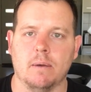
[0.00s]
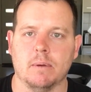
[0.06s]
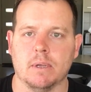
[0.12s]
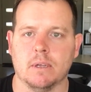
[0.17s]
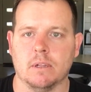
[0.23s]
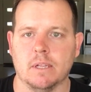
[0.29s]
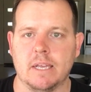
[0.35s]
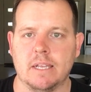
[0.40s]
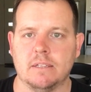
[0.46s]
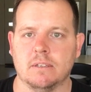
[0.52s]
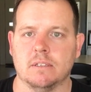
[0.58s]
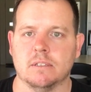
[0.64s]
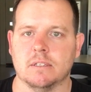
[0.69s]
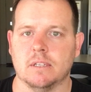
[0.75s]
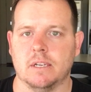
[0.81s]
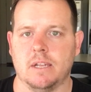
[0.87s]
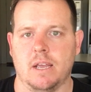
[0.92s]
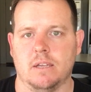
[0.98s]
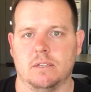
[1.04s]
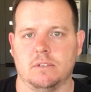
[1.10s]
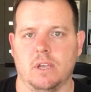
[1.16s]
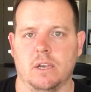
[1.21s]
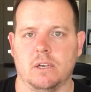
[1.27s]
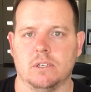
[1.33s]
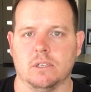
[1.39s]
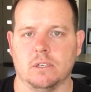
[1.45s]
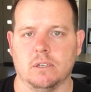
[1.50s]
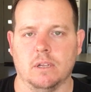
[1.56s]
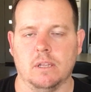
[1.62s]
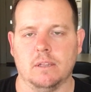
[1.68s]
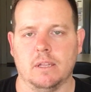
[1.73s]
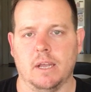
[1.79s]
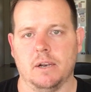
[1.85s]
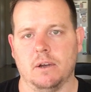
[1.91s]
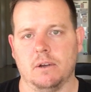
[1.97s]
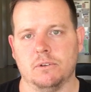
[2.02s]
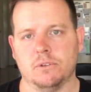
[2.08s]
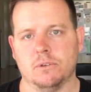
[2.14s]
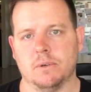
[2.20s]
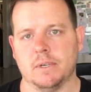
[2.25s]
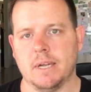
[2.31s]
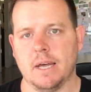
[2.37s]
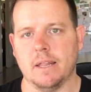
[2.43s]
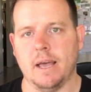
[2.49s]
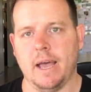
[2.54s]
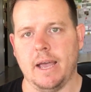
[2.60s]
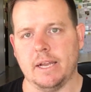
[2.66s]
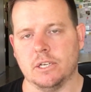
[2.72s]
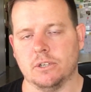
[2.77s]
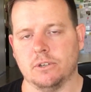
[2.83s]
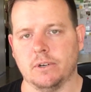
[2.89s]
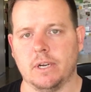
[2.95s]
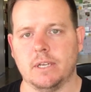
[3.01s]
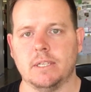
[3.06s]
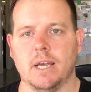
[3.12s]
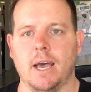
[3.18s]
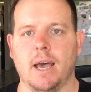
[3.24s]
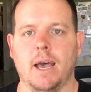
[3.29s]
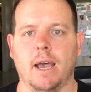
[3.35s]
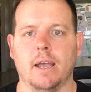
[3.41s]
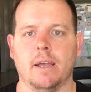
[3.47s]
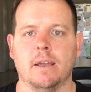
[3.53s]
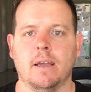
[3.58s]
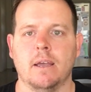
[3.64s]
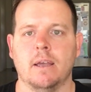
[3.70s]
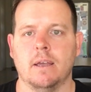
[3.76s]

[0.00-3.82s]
it leads into the next section. And then I'll do another H3 tag.